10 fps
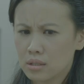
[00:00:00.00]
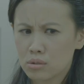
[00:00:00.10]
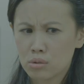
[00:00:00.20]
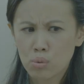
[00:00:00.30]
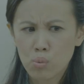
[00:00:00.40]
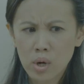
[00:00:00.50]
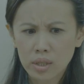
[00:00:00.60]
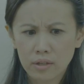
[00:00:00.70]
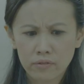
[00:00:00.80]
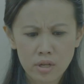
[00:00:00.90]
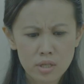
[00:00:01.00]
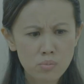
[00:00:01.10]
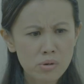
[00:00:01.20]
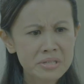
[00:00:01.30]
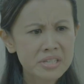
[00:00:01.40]
So what if there's
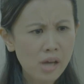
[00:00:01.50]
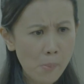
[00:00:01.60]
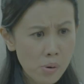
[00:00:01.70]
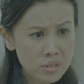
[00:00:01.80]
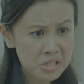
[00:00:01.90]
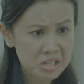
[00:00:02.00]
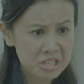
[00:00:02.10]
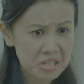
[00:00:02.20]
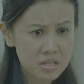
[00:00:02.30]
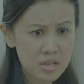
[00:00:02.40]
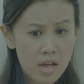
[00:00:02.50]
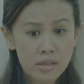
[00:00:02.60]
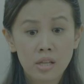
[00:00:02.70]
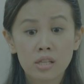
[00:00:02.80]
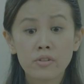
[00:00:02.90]
more Singapore citizens
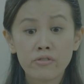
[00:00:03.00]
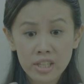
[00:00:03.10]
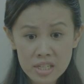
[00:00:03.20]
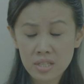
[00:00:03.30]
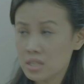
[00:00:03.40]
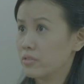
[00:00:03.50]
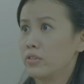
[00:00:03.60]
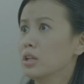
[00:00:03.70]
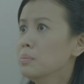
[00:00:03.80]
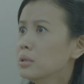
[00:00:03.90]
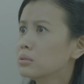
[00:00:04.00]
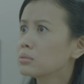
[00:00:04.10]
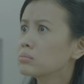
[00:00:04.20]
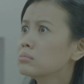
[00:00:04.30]
than the vacancies available?